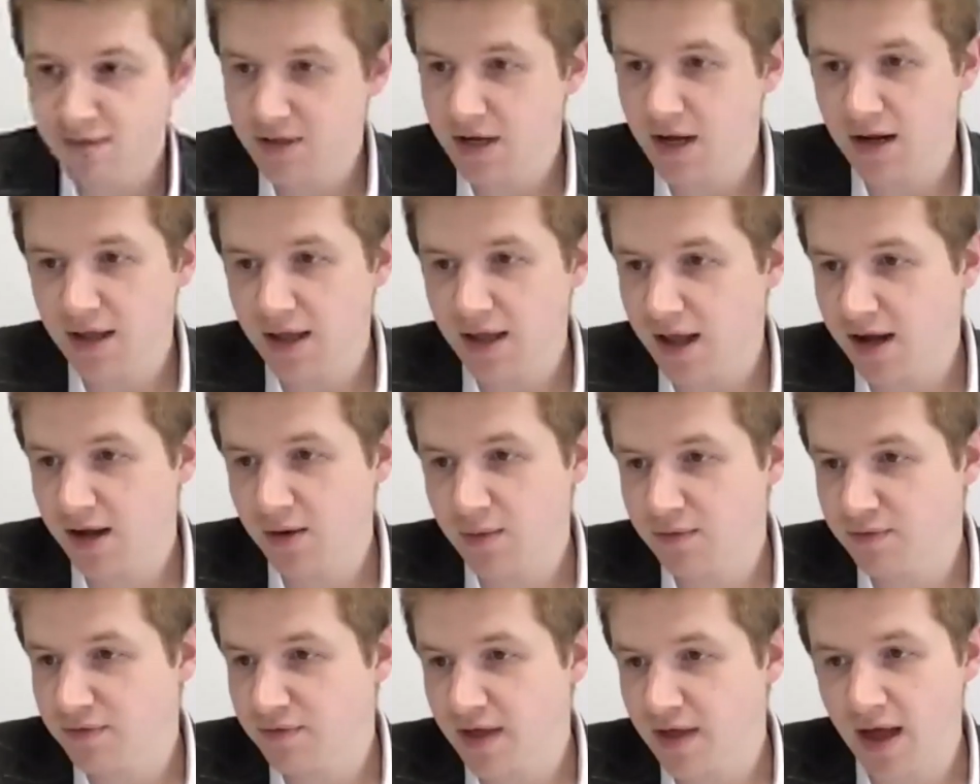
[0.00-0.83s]
certainly
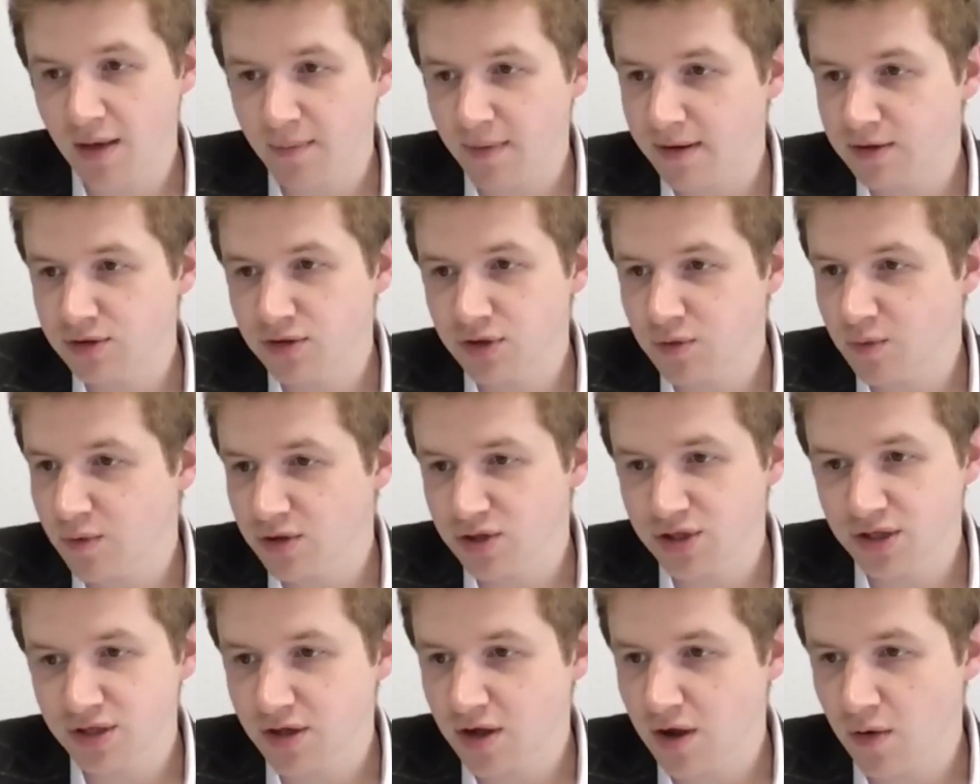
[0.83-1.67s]
echo of that. Make sure you're
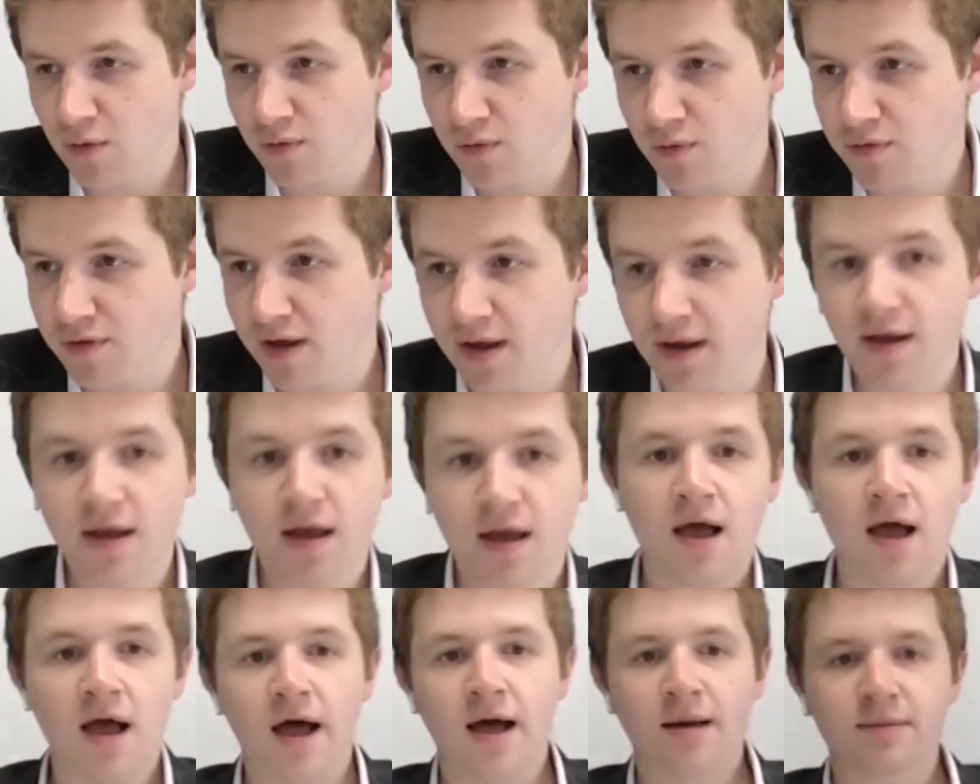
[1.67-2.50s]
watching the whole thing.
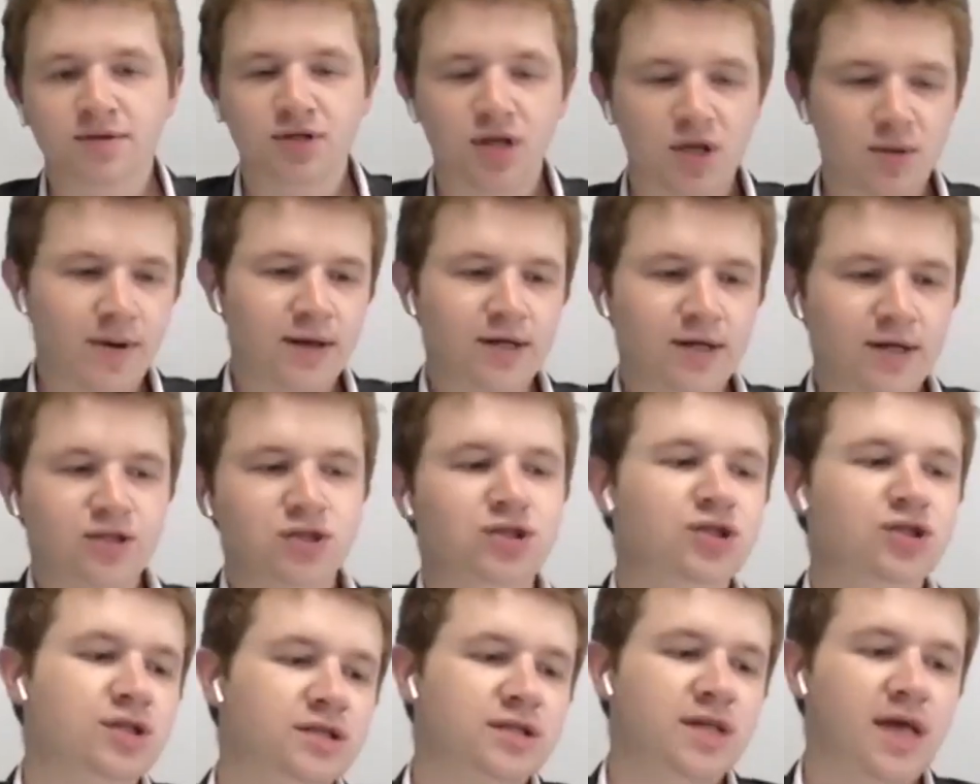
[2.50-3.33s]
Something you
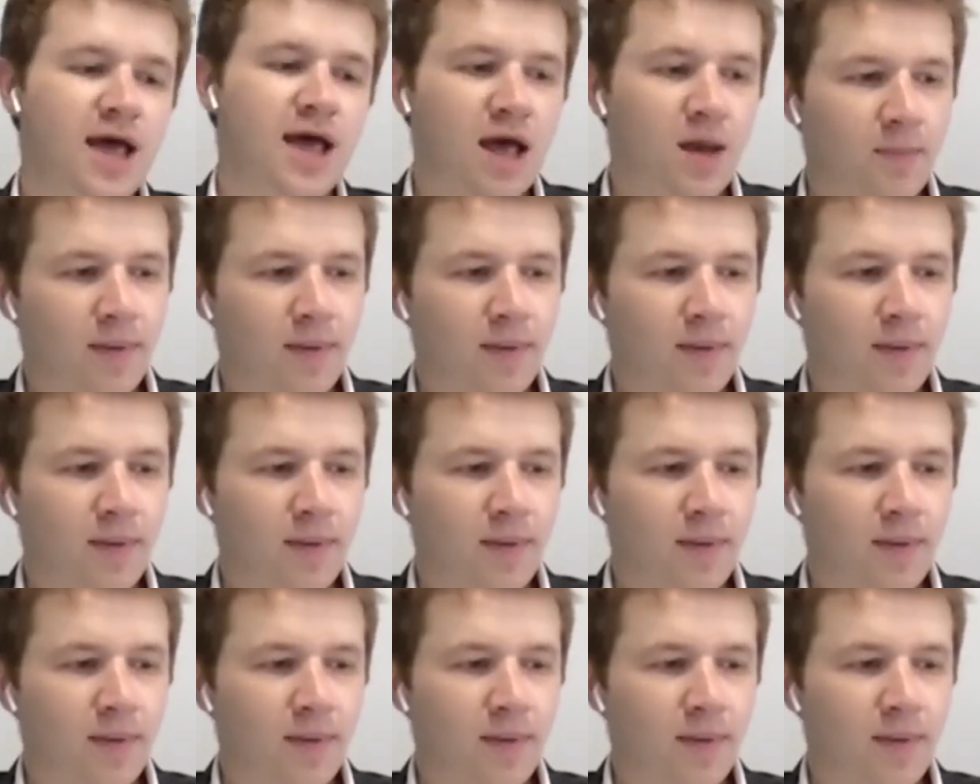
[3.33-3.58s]
mentioned just there